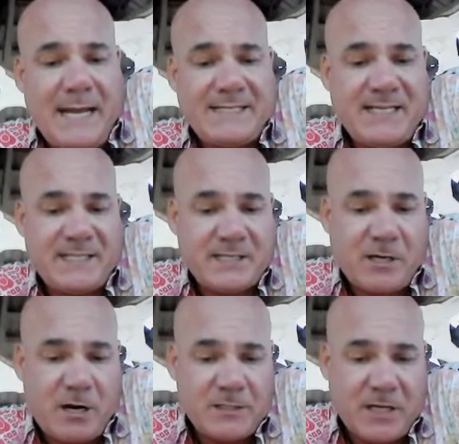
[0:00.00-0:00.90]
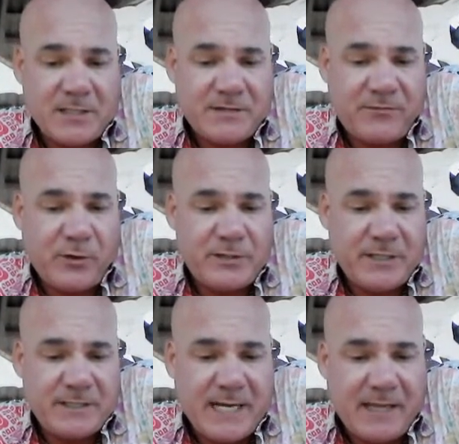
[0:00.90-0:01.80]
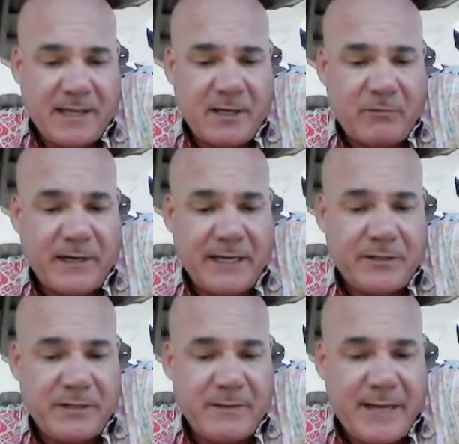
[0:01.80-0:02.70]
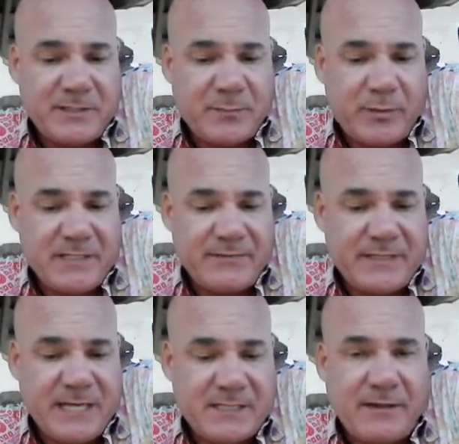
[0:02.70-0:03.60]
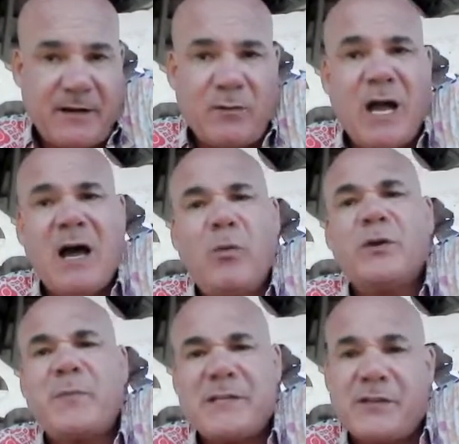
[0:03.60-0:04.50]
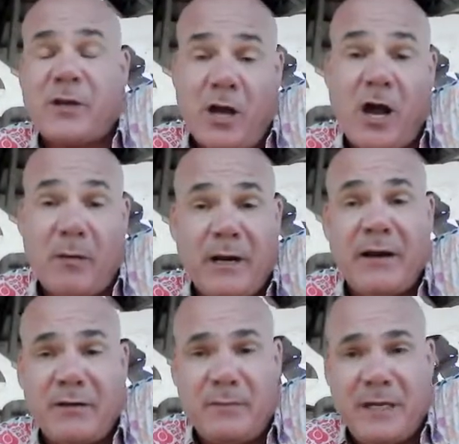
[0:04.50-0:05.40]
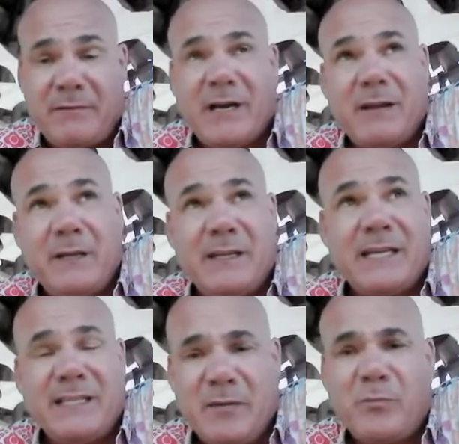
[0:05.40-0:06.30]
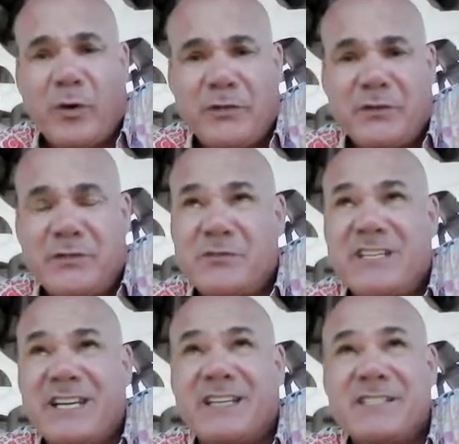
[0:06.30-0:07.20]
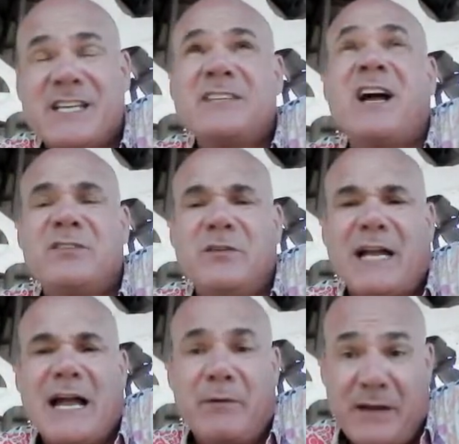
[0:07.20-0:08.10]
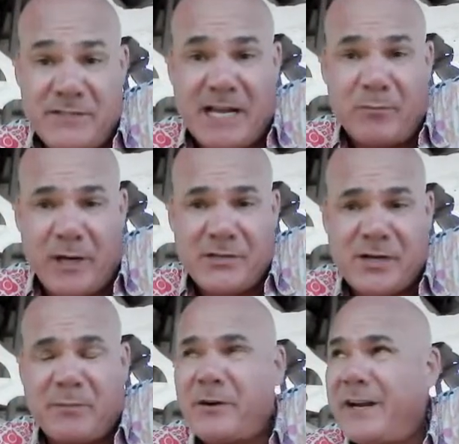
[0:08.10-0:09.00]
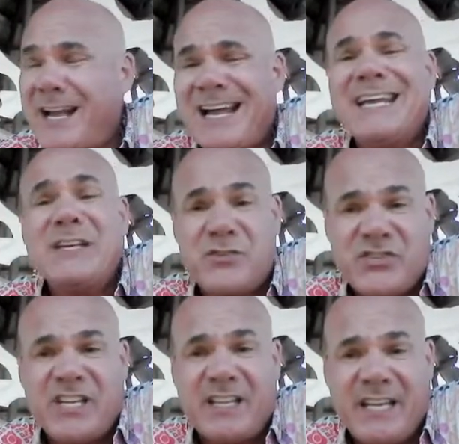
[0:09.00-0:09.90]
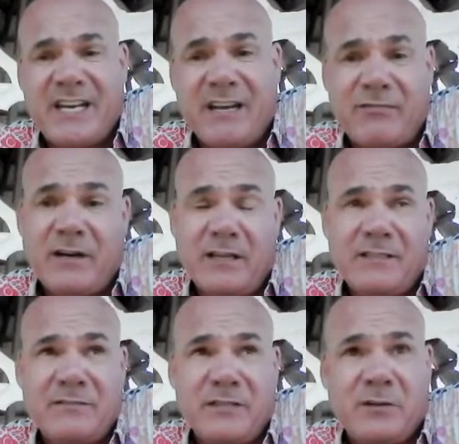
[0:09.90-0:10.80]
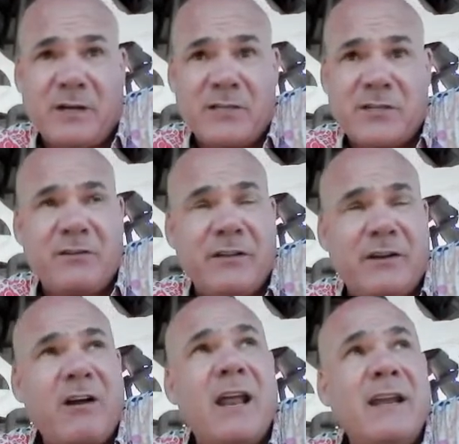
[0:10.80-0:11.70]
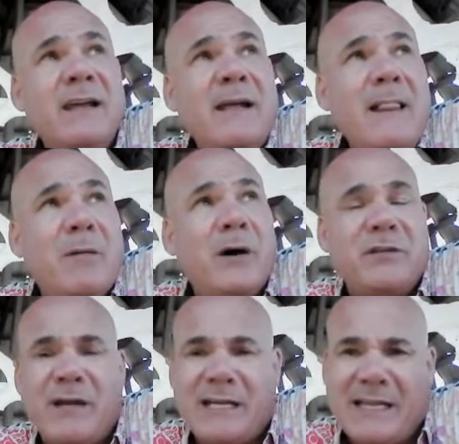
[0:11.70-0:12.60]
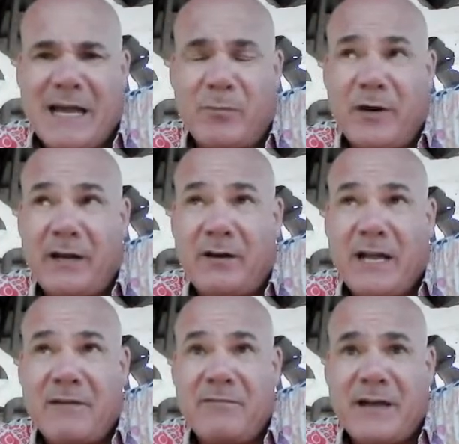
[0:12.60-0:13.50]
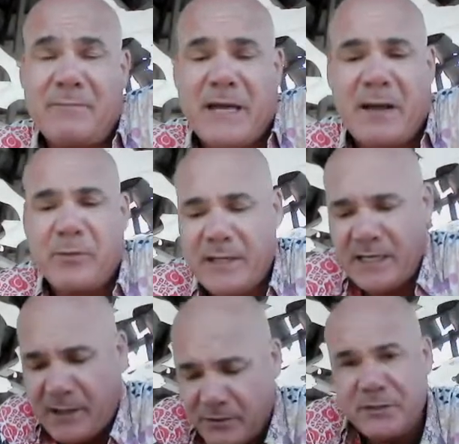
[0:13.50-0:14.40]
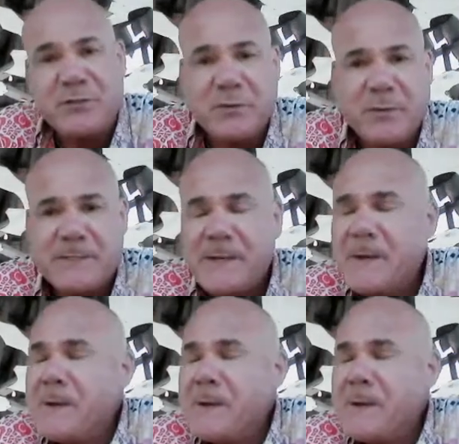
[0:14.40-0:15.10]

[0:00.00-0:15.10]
Aztec says cars cost a fortune in Thailand already. Couldn't imagine the price of a Tesla there. Well, it depends on the car, but I know what you mean. The import duty is ridiculous. I talked to a guy when I was down in Prachrap Kurikon. Interestingly enough, relative to question earlier on about do I collaborate or have I met up with any other YouTubers,